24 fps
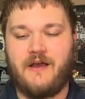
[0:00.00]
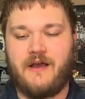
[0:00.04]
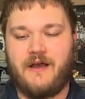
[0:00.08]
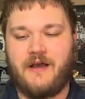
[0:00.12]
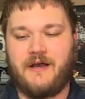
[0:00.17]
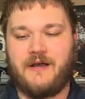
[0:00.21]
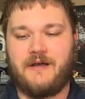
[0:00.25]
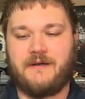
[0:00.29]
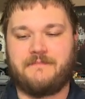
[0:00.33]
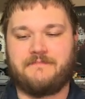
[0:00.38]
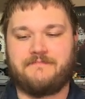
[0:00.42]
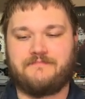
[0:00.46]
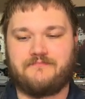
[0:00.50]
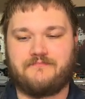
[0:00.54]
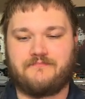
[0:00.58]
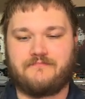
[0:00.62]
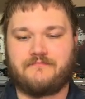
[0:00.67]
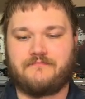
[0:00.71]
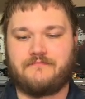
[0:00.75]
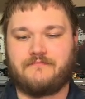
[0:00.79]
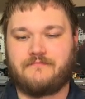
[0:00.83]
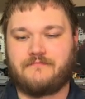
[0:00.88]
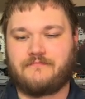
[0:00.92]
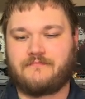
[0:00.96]

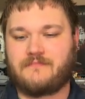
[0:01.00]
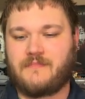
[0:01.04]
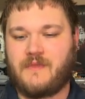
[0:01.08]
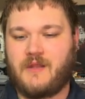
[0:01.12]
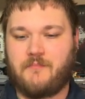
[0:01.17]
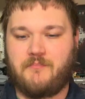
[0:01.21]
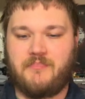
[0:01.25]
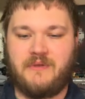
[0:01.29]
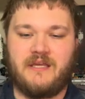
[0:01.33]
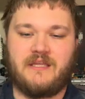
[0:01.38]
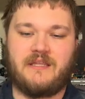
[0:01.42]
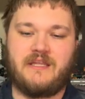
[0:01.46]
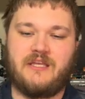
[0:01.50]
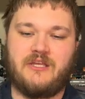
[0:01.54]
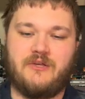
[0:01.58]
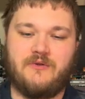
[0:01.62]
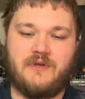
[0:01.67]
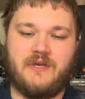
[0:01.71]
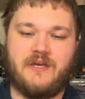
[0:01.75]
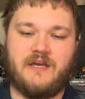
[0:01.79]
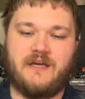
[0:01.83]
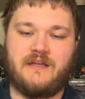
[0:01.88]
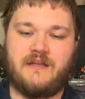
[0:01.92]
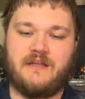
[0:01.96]
Being that you
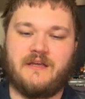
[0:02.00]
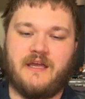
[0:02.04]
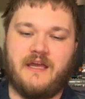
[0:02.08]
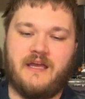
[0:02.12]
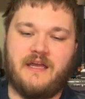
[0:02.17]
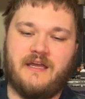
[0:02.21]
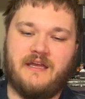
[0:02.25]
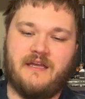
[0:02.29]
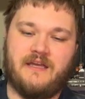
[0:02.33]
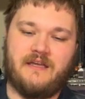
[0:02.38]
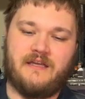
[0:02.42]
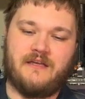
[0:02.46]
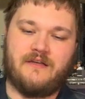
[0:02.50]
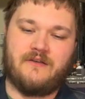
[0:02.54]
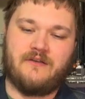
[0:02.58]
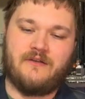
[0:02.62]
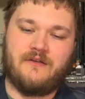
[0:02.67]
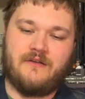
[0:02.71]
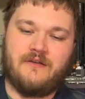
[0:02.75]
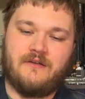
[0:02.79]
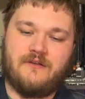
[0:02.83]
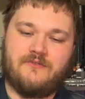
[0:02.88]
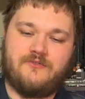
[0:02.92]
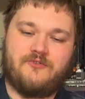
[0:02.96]
get
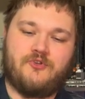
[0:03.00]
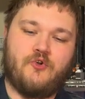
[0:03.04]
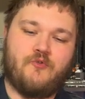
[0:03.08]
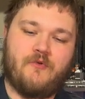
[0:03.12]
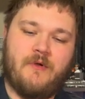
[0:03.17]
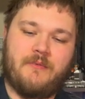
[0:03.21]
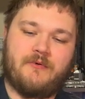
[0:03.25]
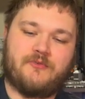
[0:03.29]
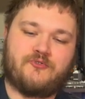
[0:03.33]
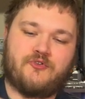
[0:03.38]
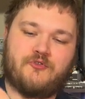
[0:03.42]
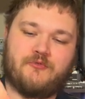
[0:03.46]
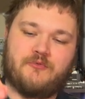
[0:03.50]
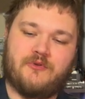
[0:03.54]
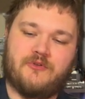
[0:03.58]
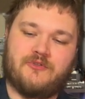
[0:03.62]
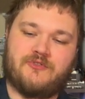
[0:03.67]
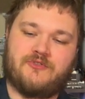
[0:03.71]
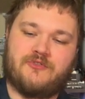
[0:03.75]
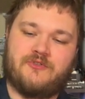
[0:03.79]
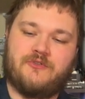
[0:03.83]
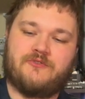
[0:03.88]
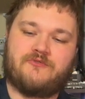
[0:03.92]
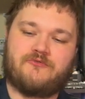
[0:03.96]
two Rebel Troopers,
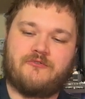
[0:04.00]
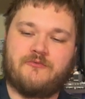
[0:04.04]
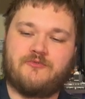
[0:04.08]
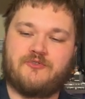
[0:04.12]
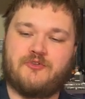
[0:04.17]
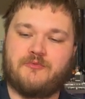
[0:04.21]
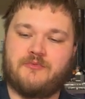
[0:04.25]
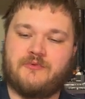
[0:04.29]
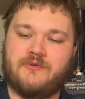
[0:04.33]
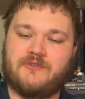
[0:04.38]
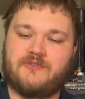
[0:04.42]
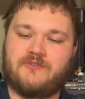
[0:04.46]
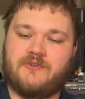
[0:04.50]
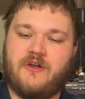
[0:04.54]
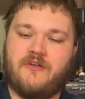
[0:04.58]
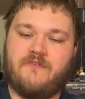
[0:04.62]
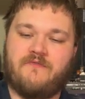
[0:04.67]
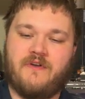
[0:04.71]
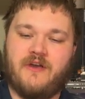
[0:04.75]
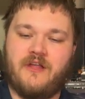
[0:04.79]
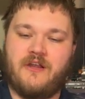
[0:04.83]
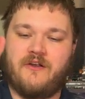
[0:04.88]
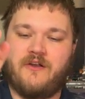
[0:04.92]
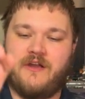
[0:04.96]
2 Stormtroopers, Darth
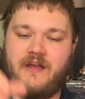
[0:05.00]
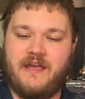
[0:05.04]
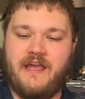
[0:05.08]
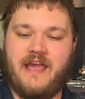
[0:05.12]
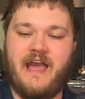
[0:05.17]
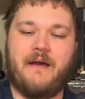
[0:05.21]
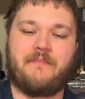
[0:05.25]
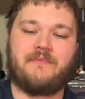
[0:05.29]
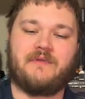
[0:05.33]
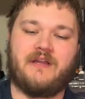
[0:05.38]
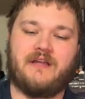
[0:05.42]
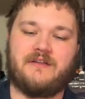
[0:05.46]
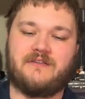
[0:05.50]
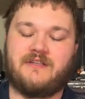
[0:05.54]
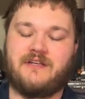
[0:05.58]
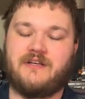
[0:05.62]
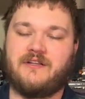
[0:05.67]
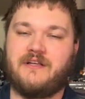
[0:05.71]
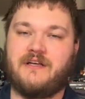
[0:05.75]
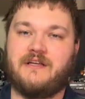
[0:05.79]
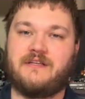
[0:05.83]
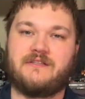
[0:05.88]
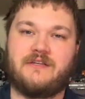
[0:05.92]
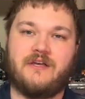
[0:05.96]
Vader, and Captain
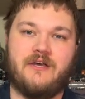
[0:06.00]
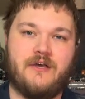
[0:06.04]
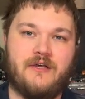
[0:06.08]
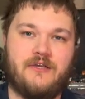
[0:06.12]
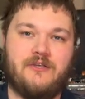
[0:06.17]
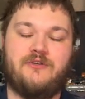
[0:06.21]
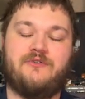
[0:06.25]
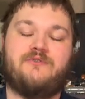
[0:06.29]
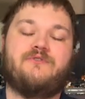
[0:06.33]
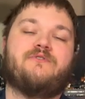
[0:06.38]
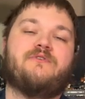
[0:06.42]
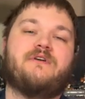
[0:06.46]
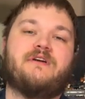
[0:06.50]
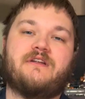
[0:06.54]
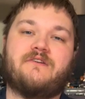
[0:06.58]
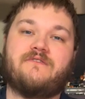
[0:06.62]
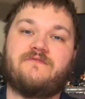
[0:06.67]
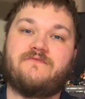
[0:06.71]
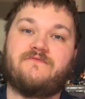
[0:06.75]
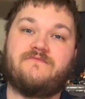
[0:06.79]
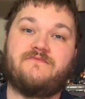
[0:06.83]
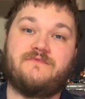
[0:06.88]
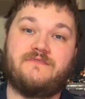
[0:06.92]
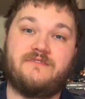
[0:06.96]
Antilles, you do get a
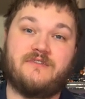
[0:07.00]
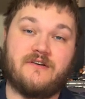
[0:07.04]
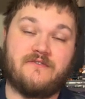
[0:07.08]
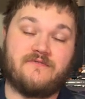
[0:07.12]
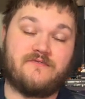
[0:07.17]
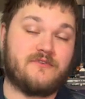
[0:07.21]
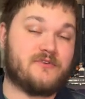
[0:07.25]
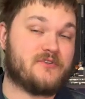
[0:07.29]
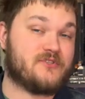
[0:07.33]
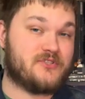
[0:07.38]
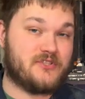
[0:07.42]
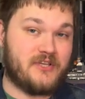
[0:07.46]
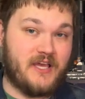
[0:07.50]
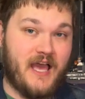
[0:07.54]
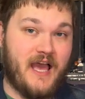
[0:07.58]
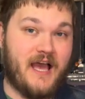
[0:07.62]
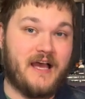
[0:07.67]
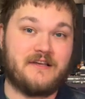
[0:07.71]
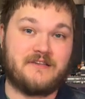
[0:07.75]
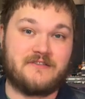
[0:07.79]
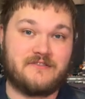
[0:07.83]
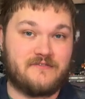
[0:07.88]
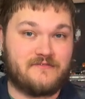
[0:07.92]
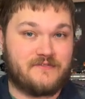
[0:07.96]
diverse
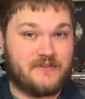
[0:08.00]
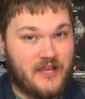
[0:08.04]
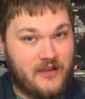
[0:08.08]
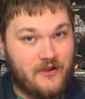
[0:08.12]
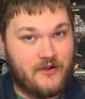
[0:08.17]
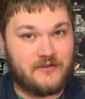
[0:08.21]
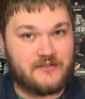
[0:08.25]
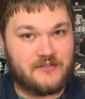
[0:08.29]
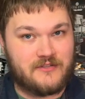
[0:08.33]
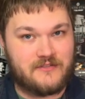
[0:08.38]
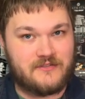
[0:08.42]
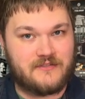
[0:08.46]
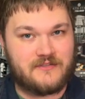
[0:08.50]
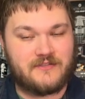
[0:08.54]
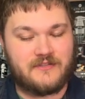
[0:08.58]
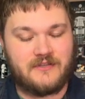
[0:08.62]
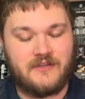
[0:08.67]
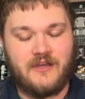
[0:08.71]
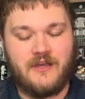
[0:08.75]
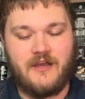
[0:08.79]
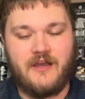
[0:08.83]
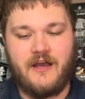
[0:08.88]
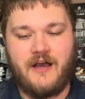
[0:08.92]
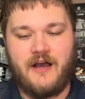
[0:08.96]
cast of characters.
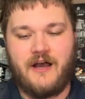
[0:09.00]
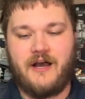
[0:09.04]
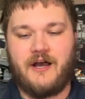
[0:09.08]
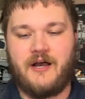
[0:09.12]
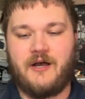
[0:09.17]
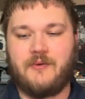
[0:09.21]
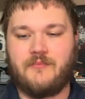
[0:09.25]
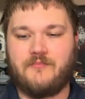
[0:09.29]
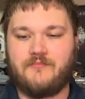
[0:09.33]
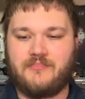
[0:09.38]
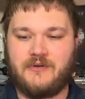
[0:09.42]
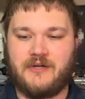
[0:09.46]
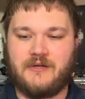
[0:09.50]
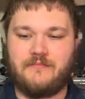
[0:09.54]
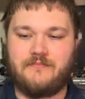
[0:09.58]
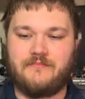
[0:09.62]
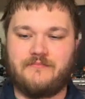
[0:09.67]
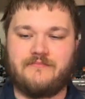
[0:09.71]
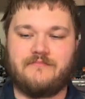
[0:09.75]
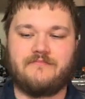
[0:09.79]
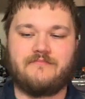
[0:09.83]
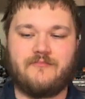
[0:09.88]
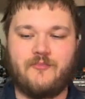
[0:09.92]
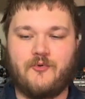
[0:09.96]
But
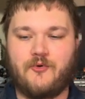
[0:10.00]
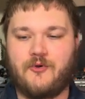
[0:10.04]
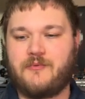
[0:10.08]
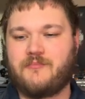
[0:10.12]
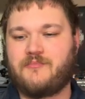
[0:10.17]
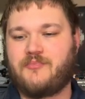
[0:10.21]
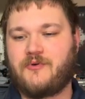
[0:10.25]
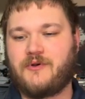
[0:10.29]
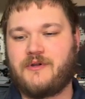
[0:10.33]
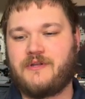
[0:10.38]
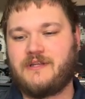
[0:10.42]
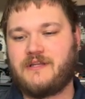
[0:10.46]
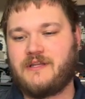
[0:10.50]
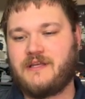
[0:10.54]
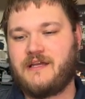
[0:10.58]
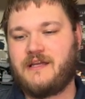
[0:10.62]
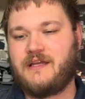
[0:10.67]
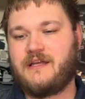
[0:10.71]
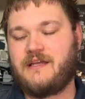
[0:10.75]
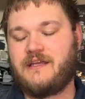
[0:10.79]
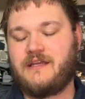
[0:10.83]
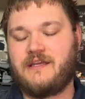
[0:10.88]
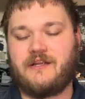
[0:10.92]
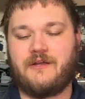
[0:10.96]
more
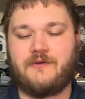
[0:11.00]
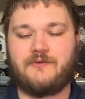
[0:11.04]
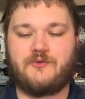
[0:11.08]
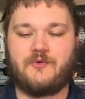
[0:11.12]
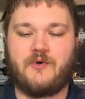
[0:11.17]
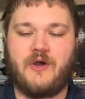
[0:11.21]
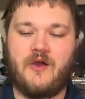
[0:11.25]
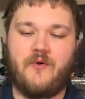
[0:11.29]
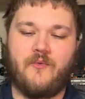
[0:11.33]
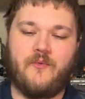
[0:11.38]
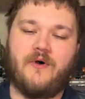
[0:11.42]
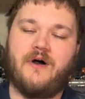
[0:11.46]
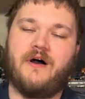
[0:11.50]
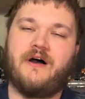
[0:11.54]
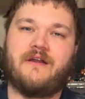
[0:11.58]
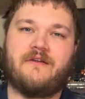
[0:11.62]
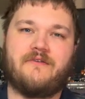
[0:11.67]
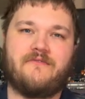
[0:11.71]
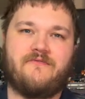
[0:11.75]
importantly, do I want